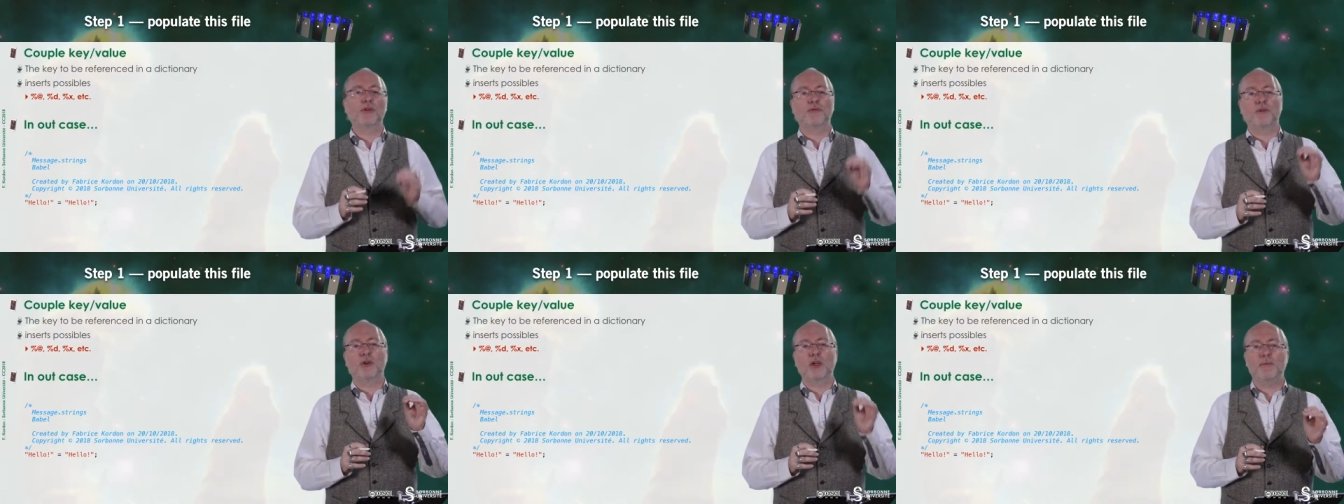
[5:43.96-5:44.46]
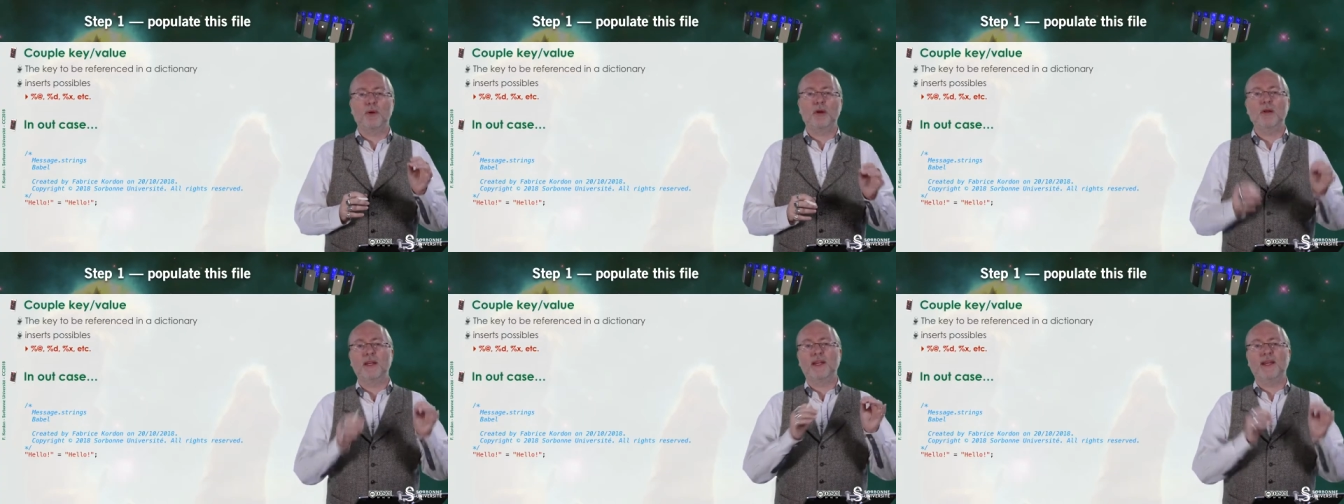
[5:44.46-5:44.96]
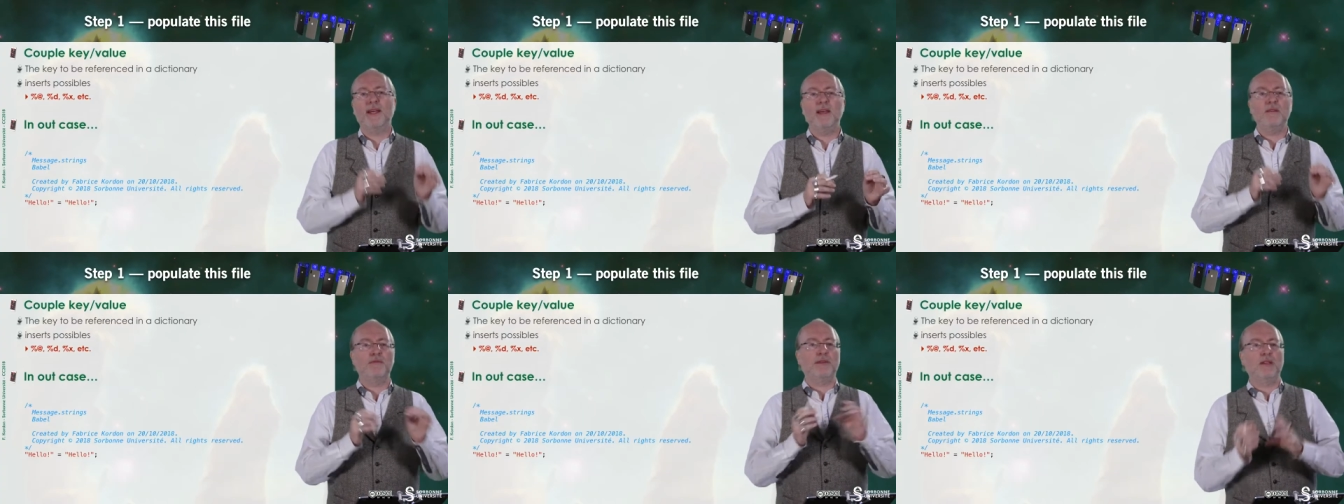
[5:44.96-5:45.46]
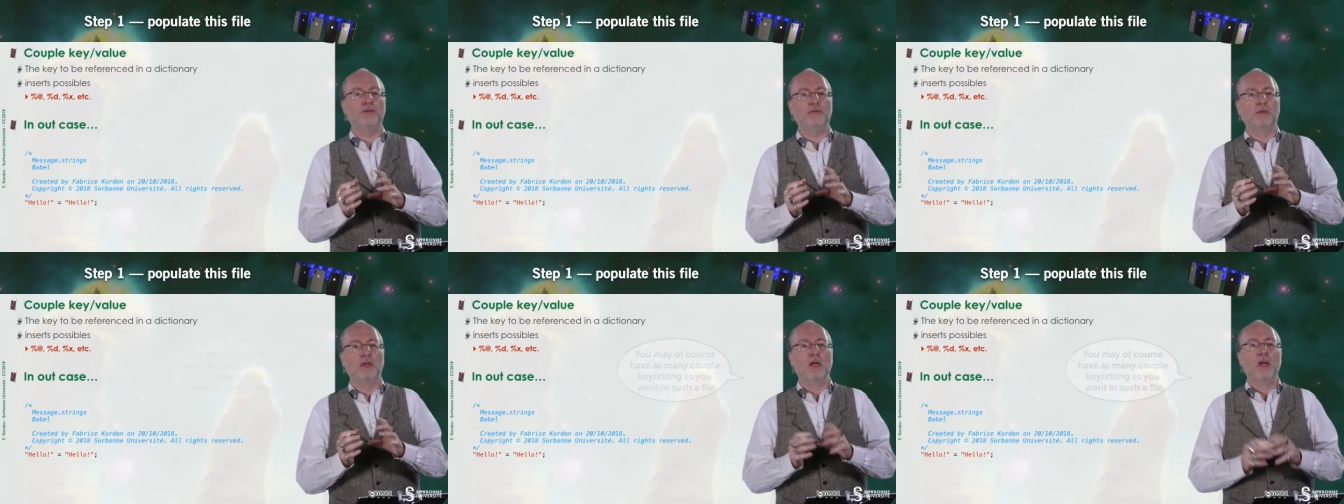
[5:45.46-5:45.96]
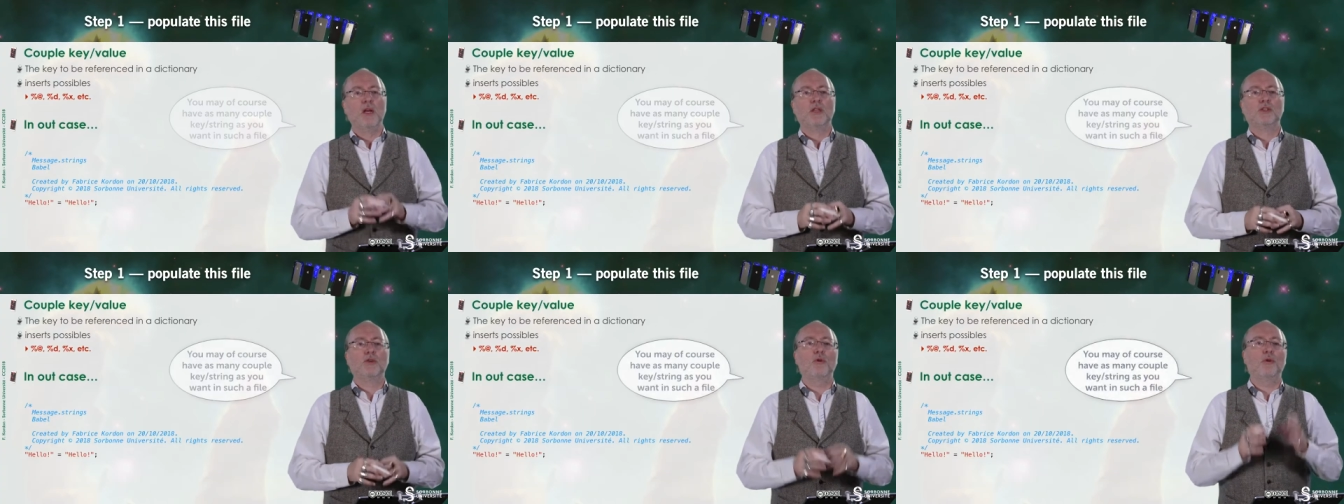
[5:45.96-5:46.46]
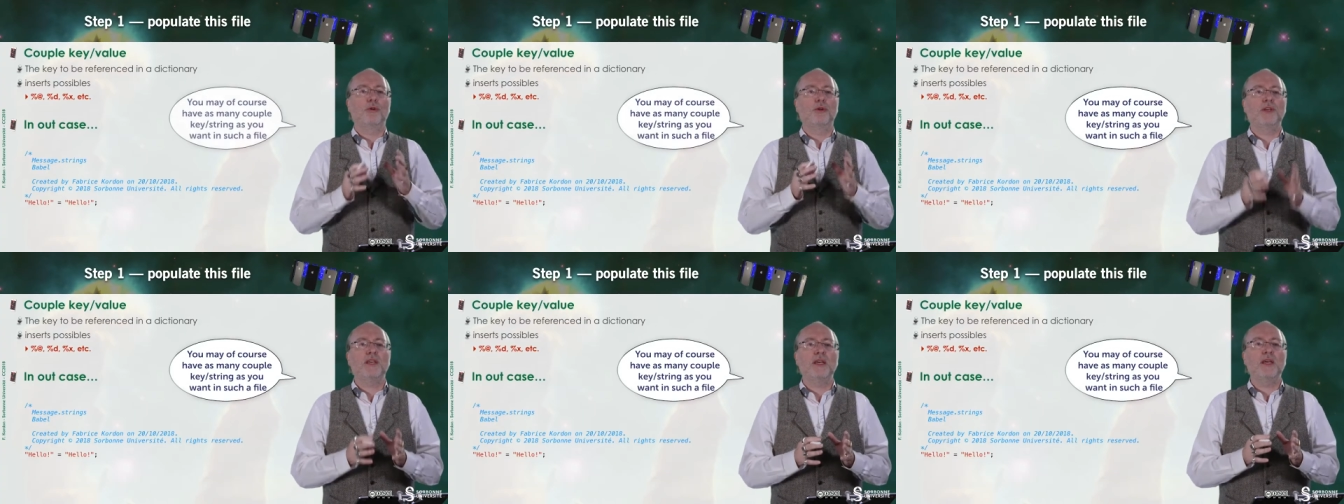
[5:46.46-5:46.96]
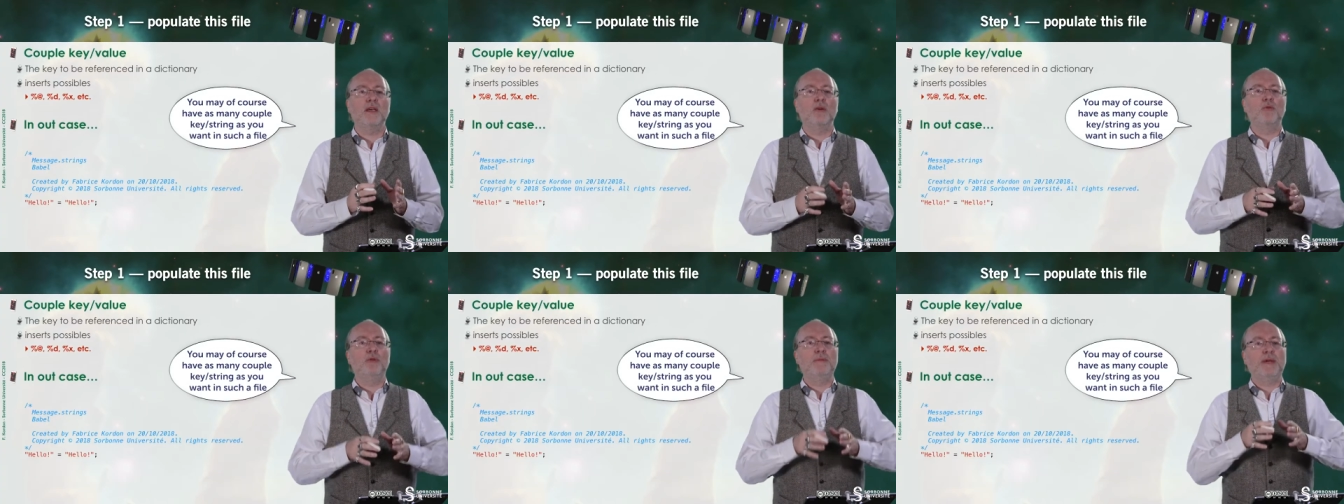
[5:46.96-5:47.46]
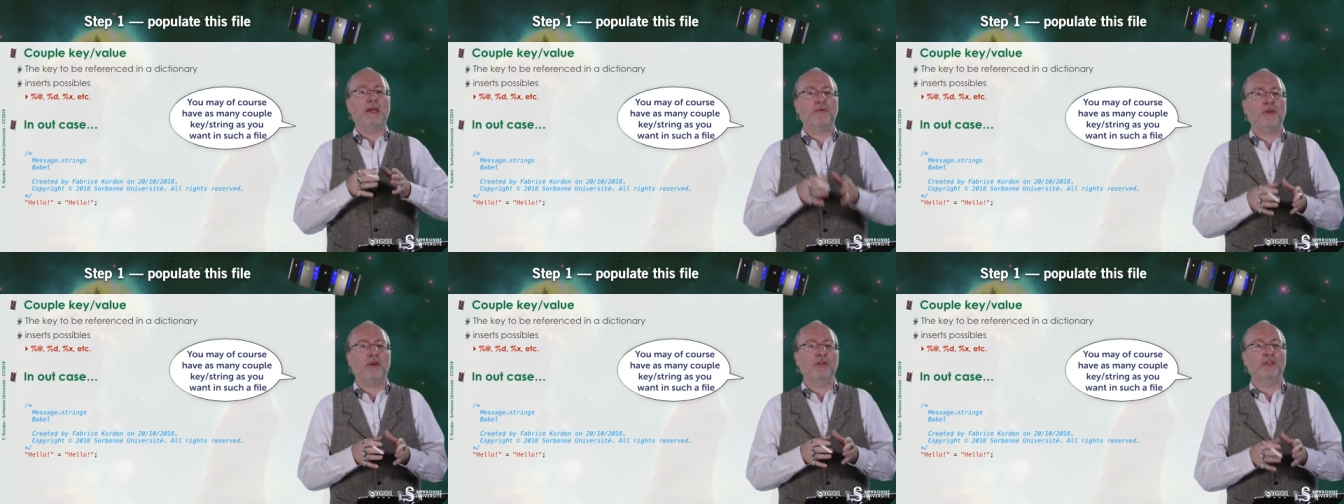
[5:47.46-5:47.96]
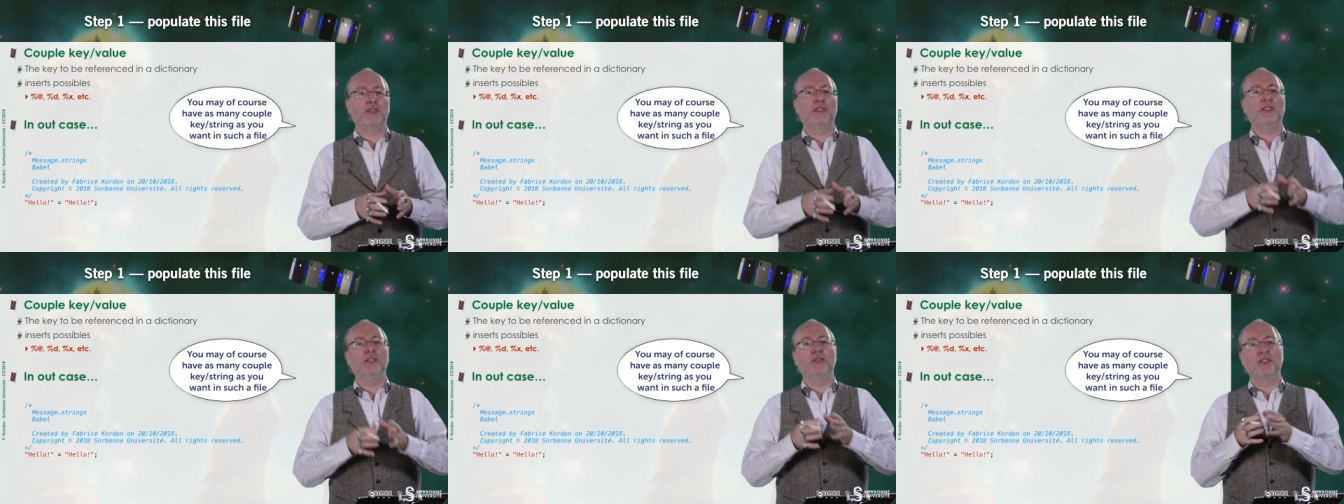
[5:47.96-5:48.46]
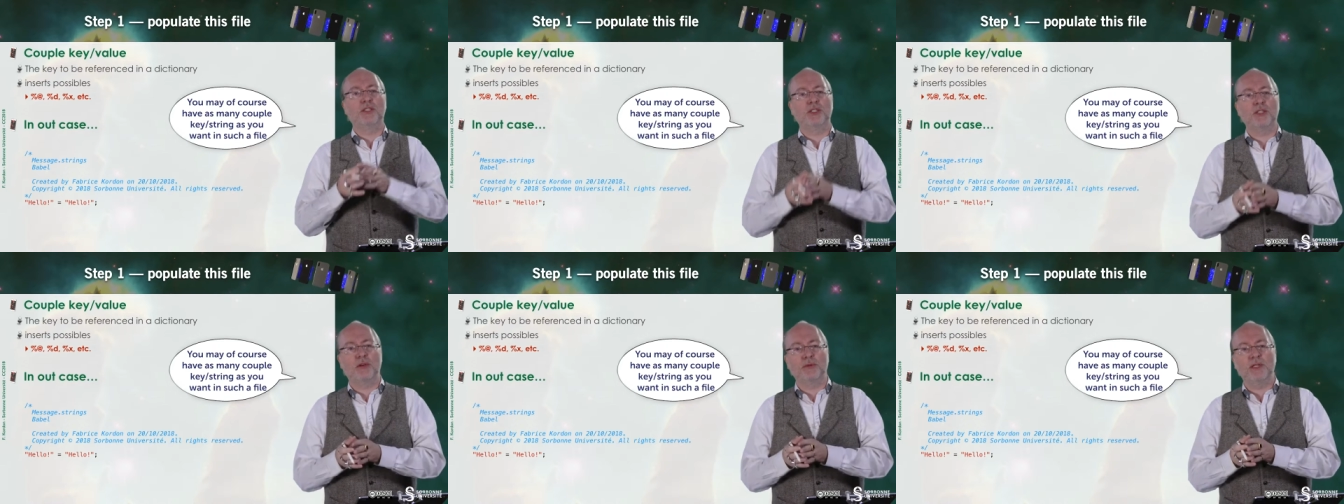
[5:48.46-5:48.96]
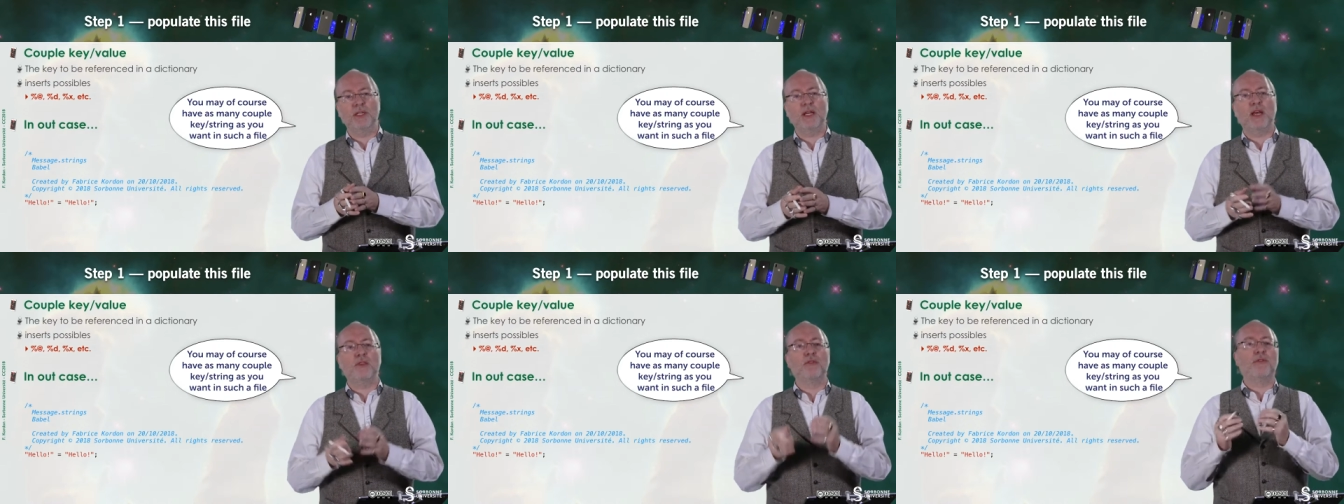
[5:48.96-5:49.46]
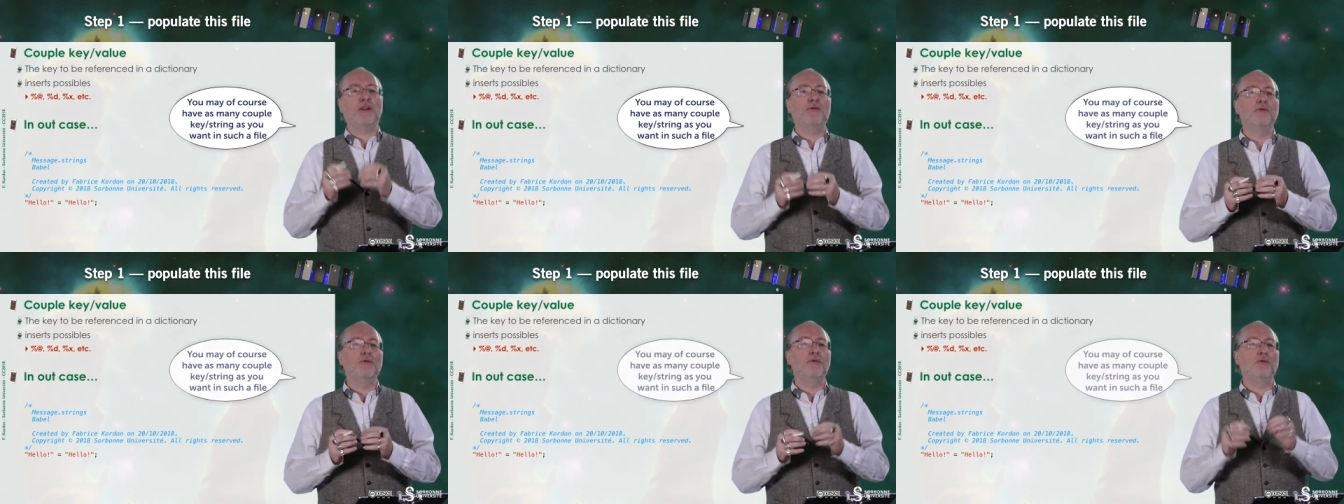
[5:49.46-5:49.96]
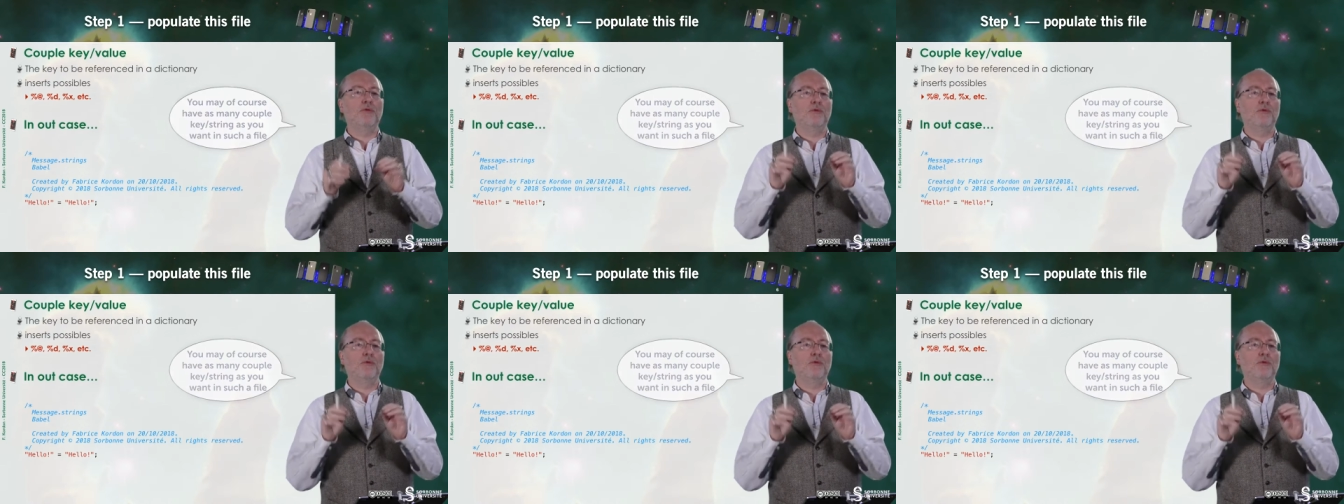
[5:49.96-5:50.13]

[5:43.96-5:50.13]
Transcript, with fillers: of a couple key value. So the key will be referenced in a dictionary and the value